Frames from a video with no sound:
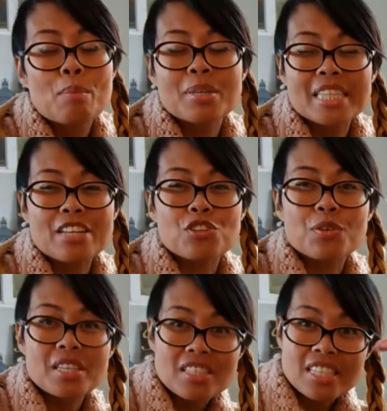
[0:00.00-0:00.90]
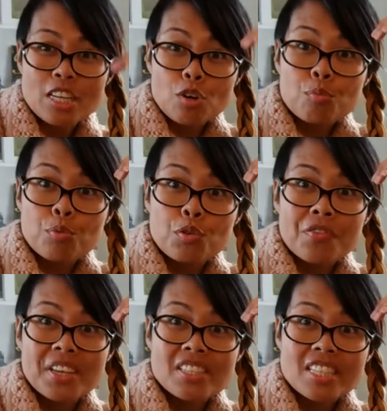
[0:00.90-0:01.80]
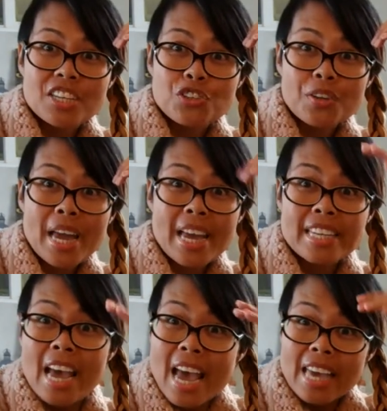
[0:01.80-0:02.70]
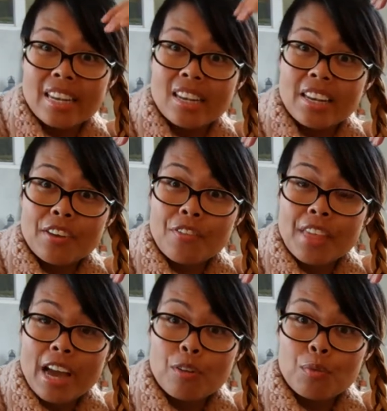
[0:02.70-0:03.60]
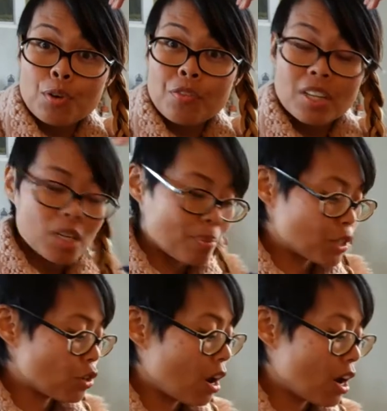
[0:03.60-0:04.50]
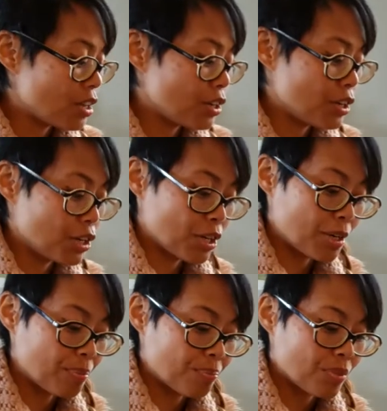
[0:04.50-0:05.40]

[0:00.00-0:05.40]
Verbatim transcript: Pretend you can see a roof inside your head and lift that roof a little bit taller.